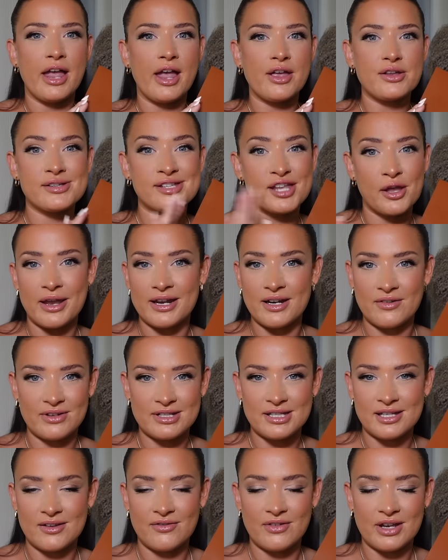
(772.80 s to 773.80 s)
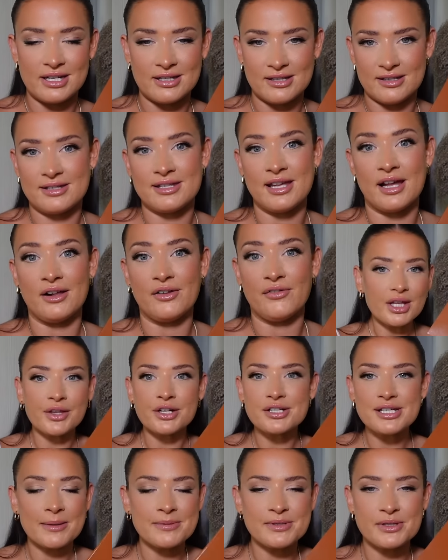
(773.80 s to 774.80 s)
so innovative in itself. I'm
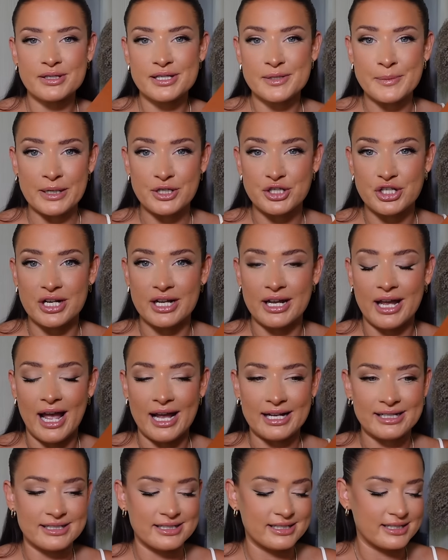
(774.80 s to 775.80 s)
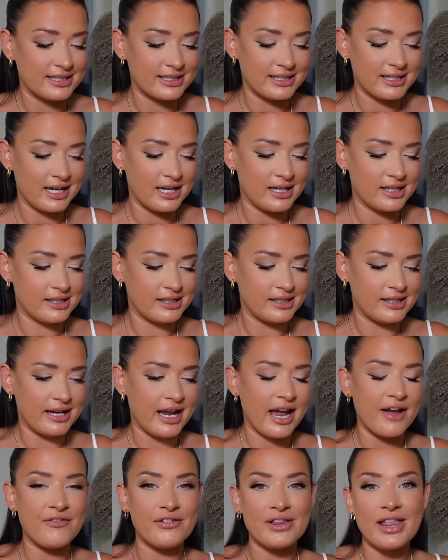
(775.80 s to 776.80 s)
just absolutely smashing it, and
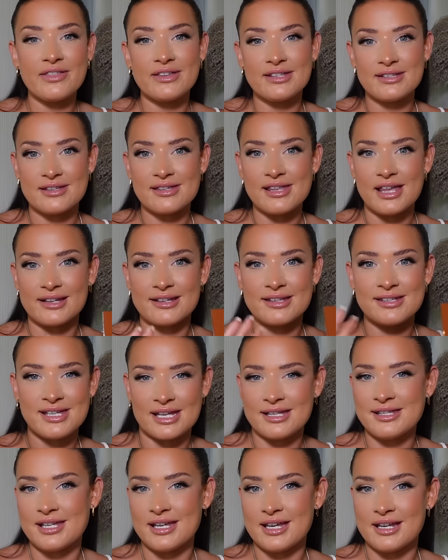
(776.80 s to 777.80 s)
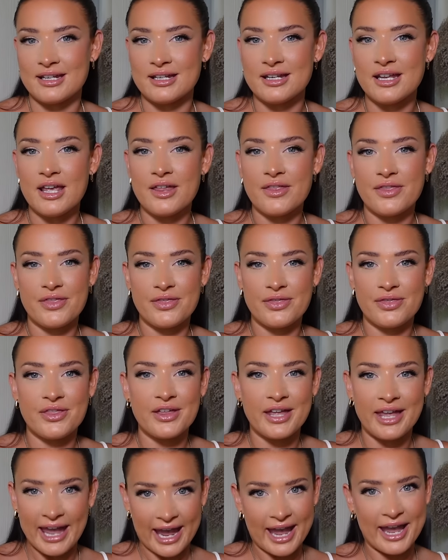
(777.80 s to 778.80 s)
I feel like this is like setting the
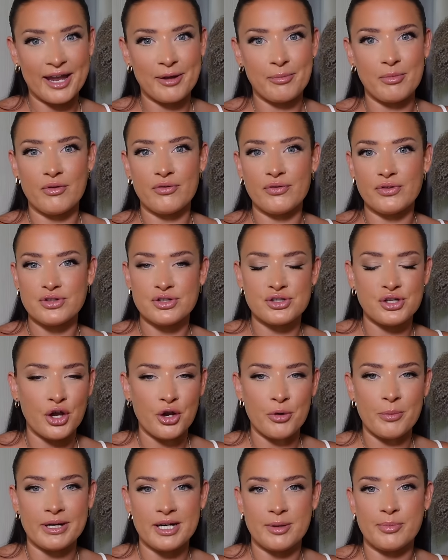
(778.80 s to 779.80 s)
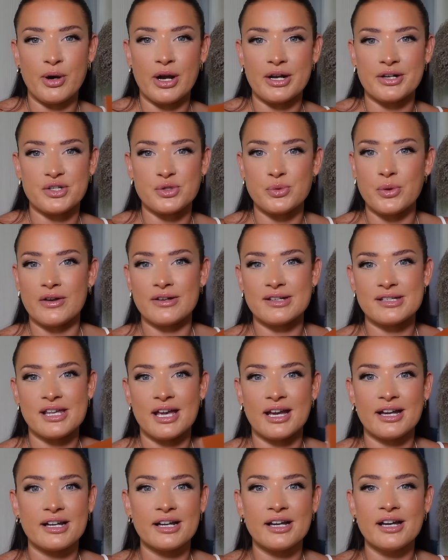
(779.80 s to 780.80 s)
game for so many brands where it's
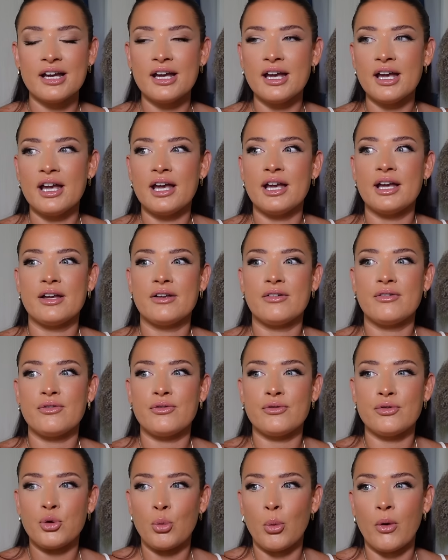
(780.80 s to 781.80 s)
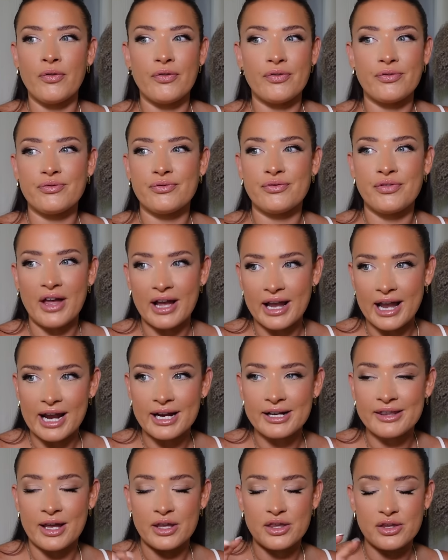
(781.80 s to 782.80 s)
like, you want that
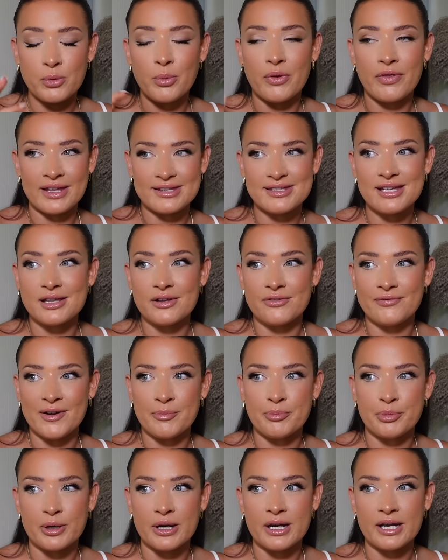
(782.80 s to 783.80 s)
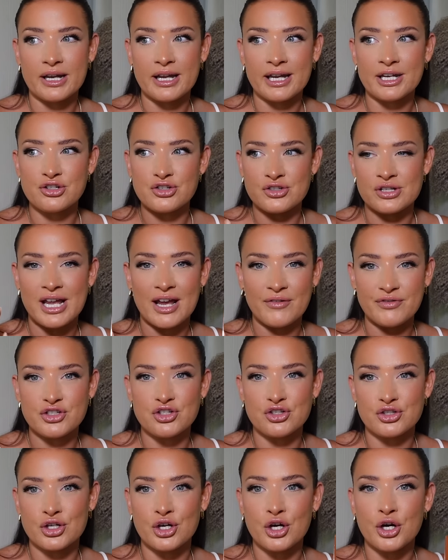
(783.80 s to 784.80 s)
kind, that you want that style of fabric, it doesn't have to
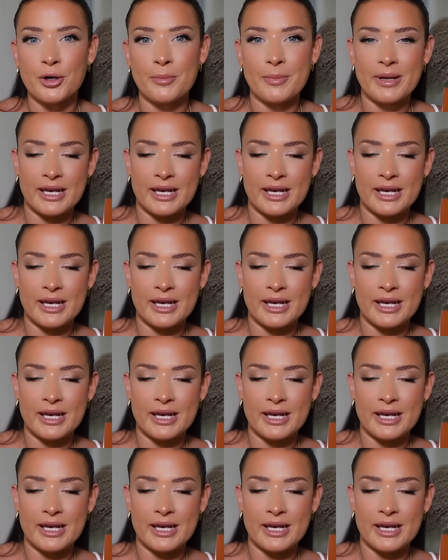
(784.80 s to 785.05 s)
just come